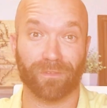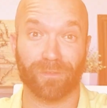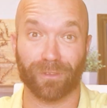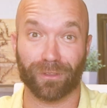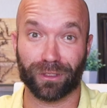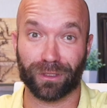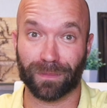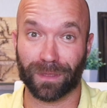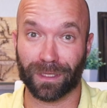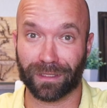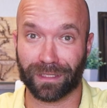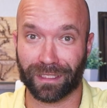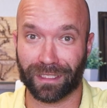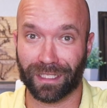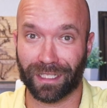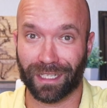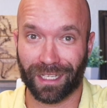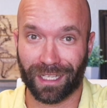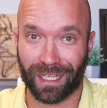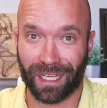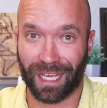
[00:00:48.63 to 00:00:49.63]
if it was built
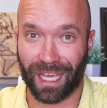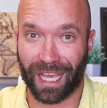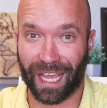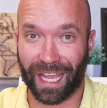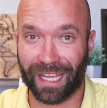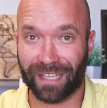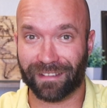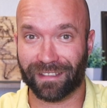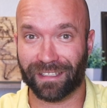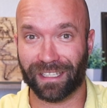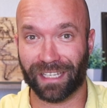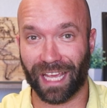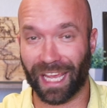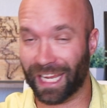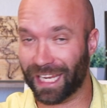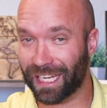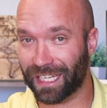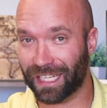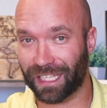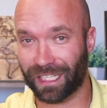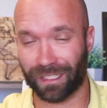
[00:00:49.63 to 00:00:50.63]
in
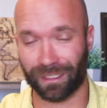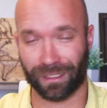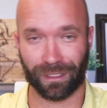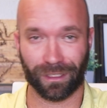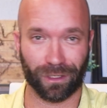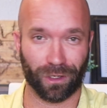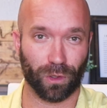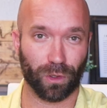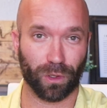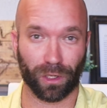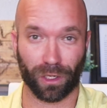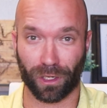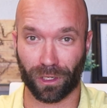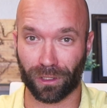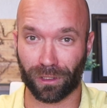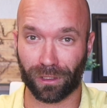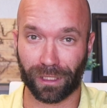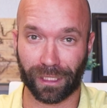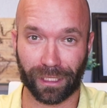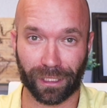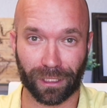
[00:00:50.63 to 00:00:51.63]
1880 or
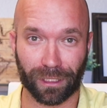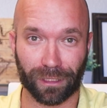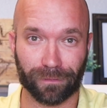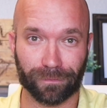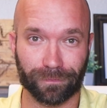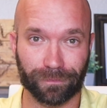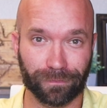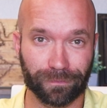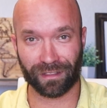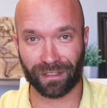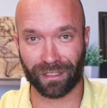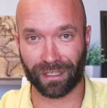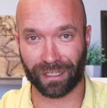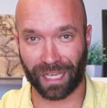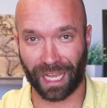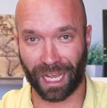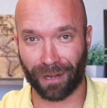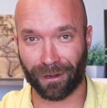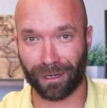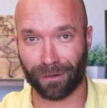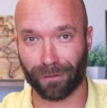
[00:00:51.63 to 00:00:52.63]
earlier, the
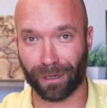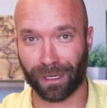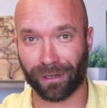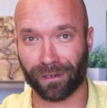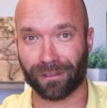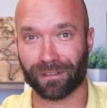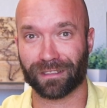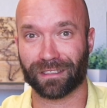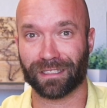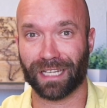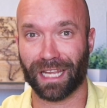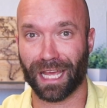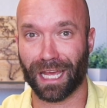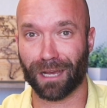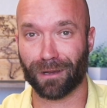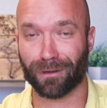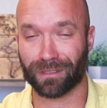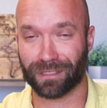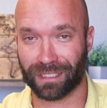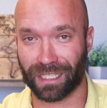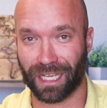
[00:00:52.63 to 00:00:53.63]
county records
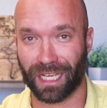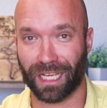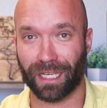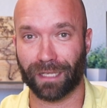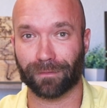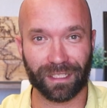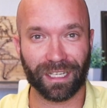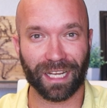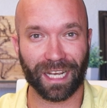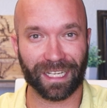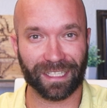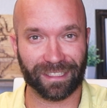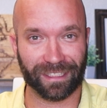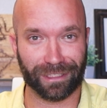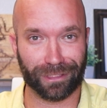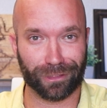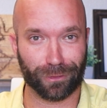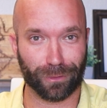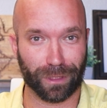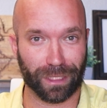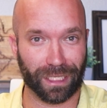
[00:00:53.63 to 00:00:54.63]
now say
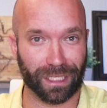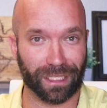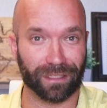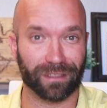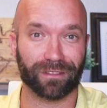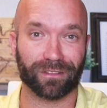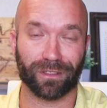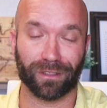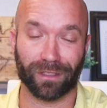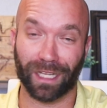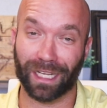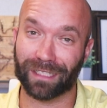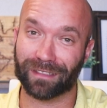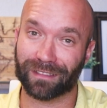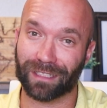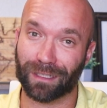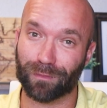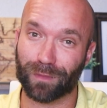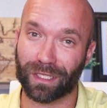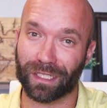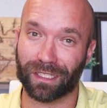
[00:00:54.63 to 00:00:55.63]
1920. So that's
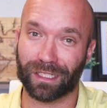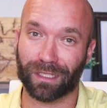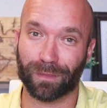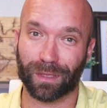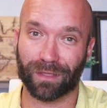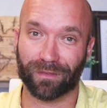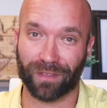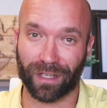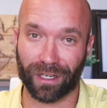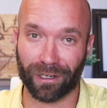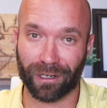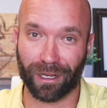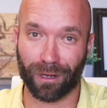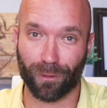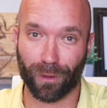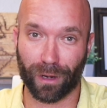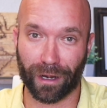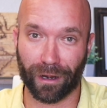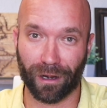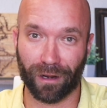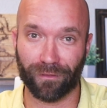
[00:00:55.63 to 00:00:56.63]
something to be very
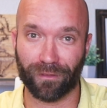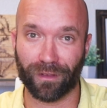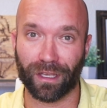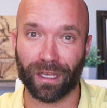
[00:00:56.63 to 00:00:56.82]
aware of,